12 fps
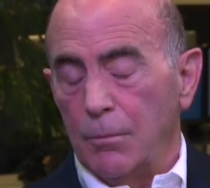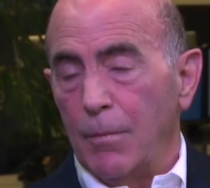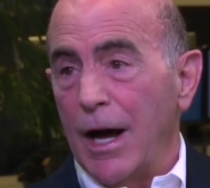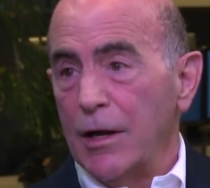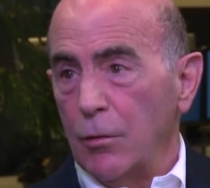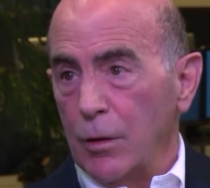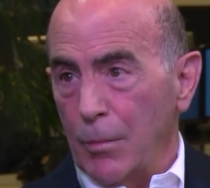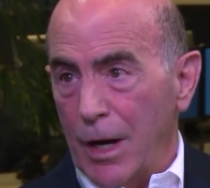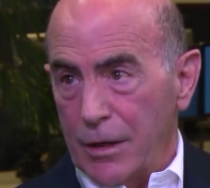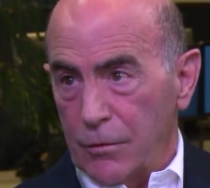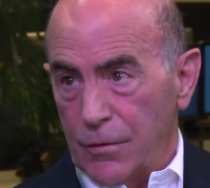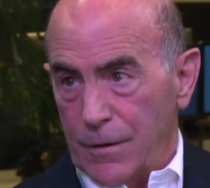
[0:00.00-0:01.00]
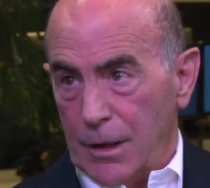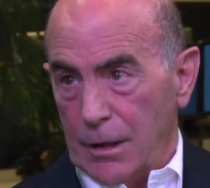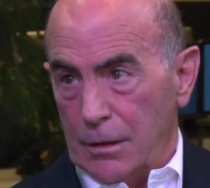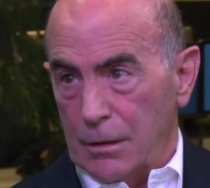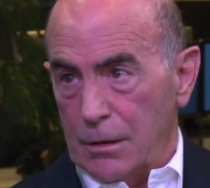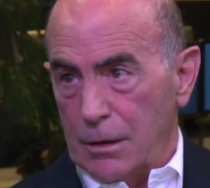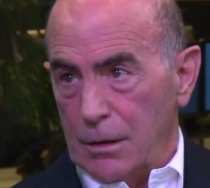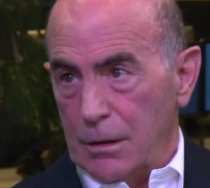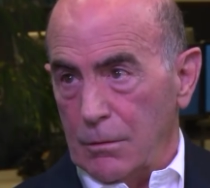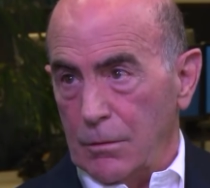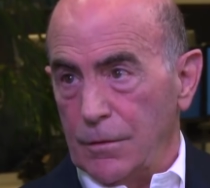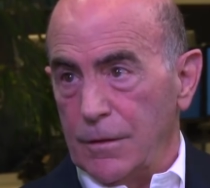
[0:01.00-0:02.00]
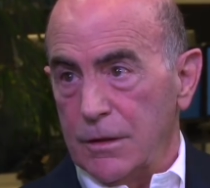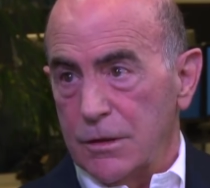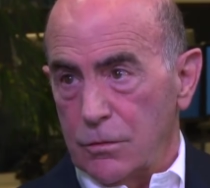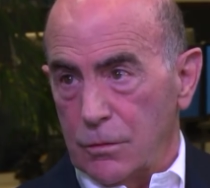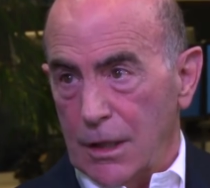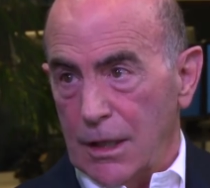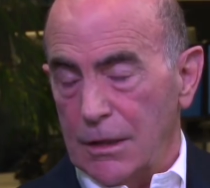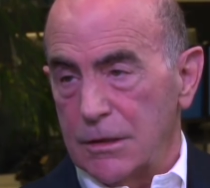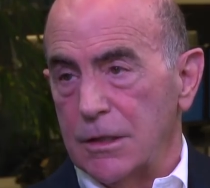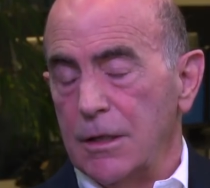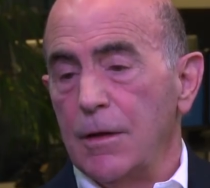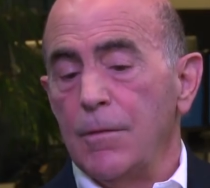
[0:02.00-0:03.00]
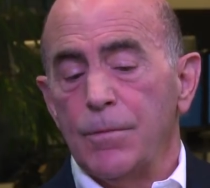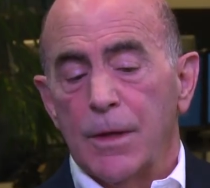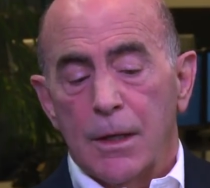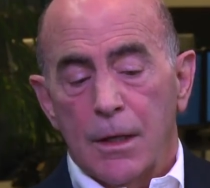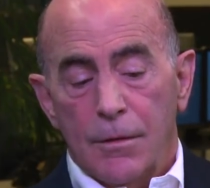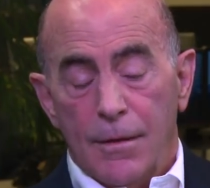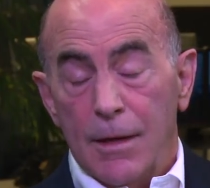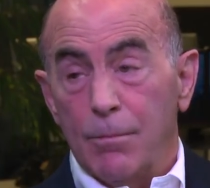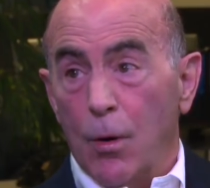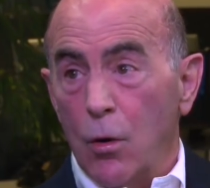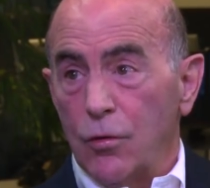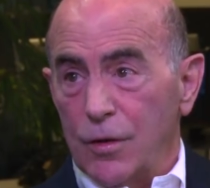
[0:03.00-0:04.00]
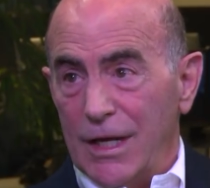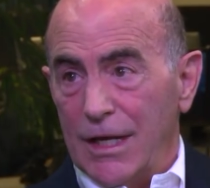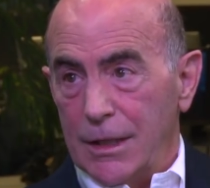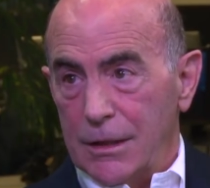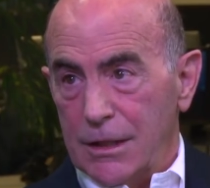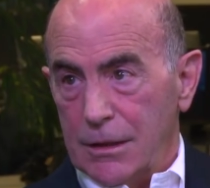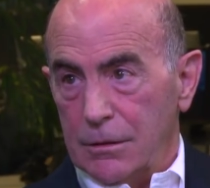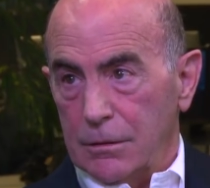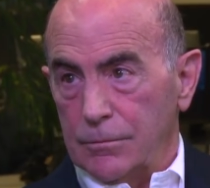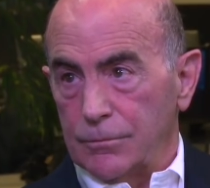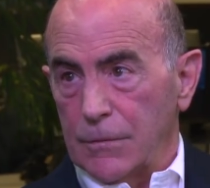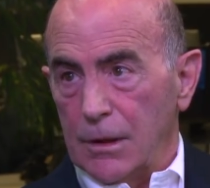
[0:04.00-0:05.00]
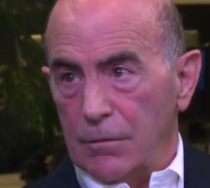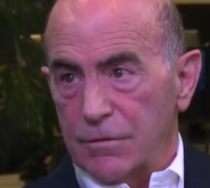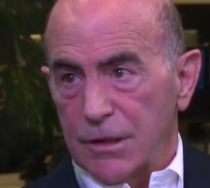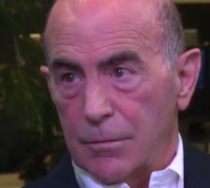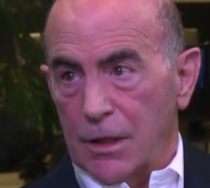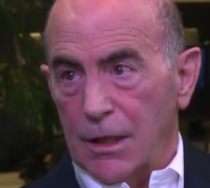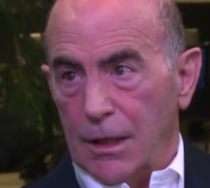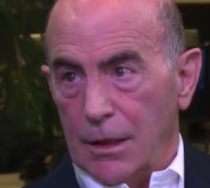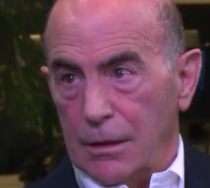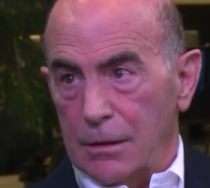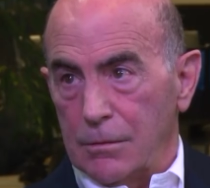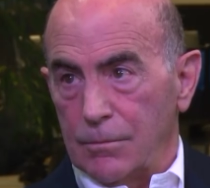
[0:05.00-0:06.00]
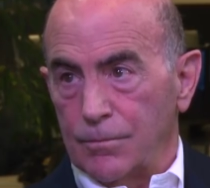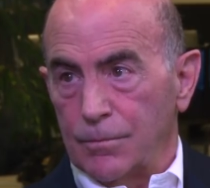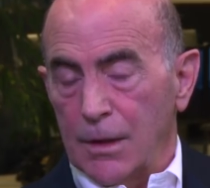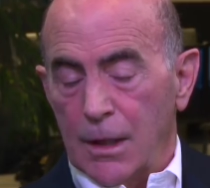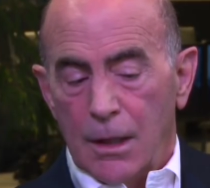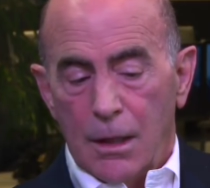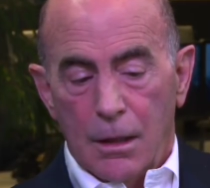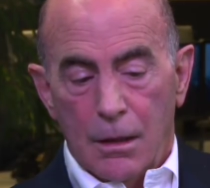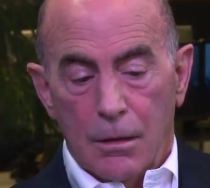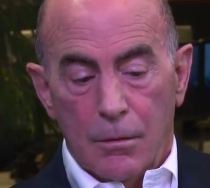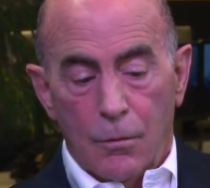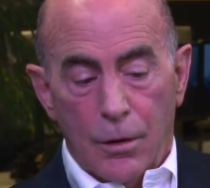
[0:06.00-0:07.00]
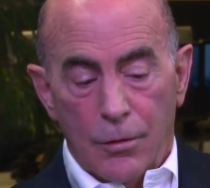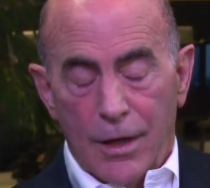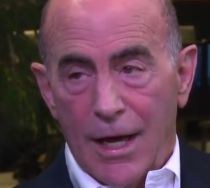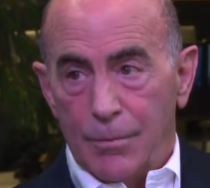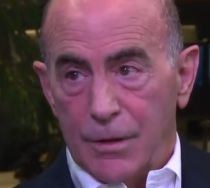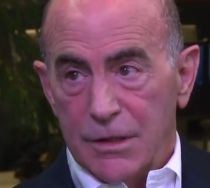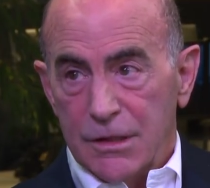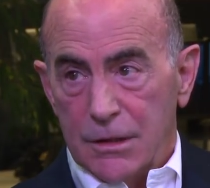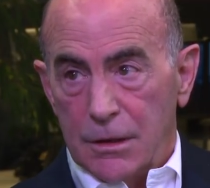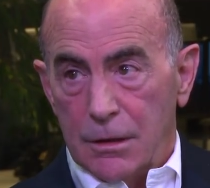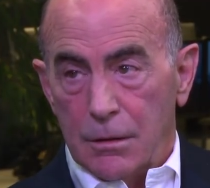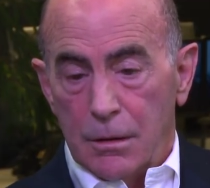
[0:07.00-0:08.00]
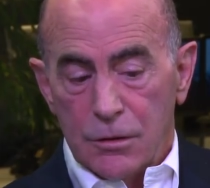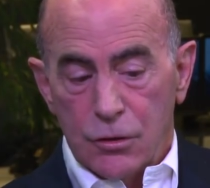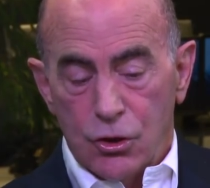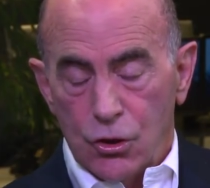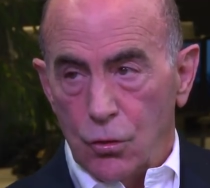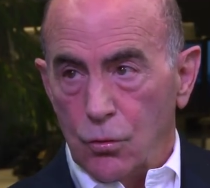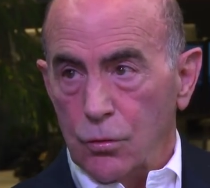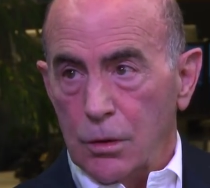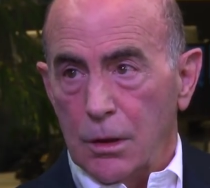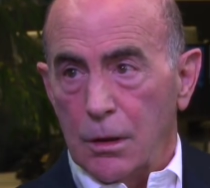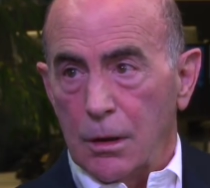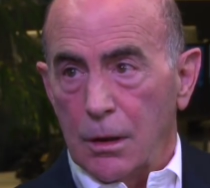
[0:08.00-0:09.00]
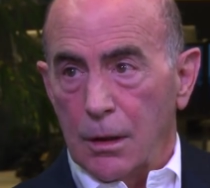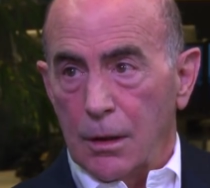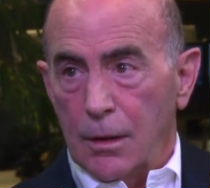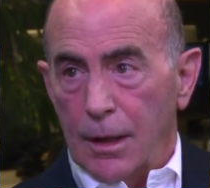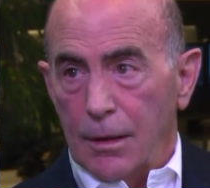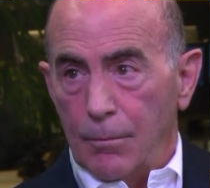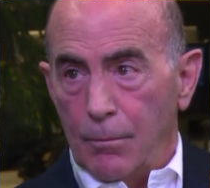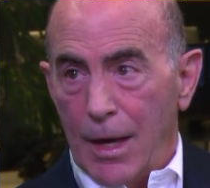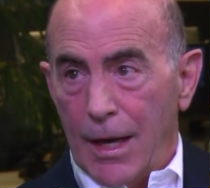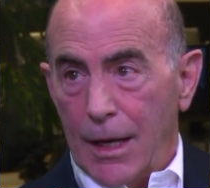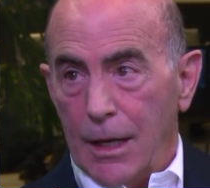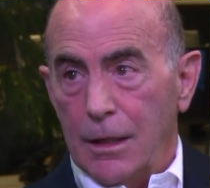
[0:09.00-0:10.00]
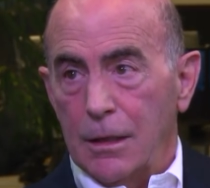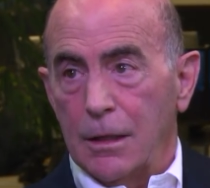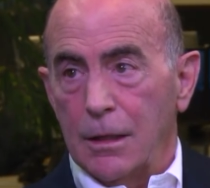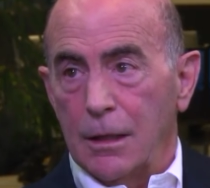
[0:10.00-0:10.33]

mano a mano thing uh, with these two guys. They both need a deal of some kind, uh, whether it happens in June May,